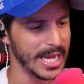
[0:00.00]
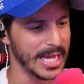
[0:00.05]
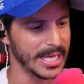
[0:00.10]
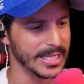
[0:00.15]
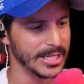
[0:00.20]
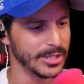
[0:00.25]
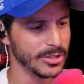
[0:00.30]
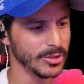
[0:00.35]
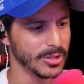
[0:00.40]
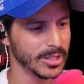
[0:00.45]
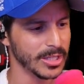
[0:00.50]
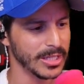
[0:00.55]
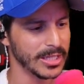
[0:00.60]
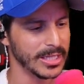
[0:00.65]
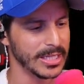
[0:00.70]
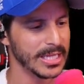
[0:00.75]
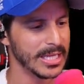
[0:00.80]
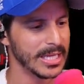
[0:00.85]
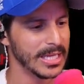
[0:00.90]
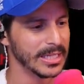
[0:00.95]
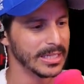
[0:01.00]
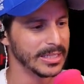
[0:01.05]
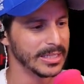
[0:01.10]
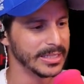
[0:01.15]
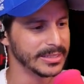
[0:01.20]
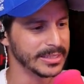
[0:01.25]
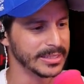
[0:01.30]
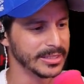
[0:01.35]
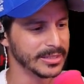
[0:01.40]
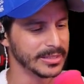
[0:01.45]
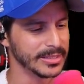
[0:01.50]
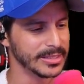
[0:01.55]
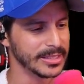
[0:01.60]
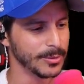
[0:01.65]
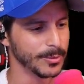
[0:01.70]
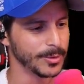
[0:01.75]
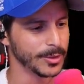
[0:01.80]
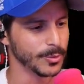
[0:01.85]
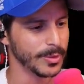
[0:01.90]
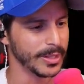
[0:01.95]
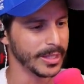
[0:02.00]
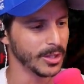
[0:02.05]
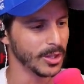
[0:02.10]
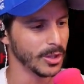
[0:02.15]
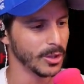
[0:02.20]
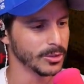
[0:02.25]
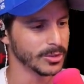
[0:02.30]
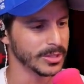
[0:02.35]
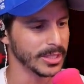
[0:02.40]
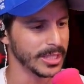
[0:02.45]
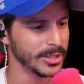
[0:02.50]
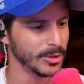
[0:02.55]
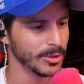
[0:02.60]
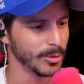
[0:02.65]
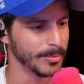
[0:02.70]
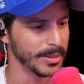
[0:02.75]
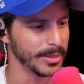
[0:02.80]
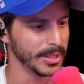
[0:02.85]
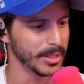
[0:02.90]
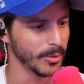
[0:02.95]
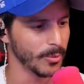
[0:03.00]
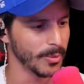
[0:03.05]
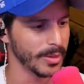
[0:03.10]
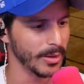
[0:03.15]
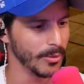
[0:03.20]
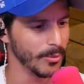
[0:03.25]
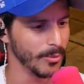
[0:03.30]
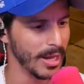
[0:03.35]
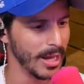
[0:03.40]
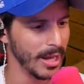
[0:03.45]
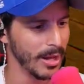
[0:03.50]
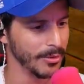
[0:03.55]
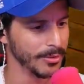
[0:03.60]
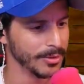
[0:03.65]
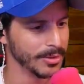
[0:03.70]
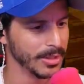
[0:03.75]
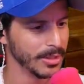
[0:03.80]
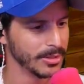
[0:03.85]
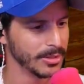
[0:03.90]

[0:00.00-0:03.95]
and then you can listen to see which way it goes, and you'll make your way around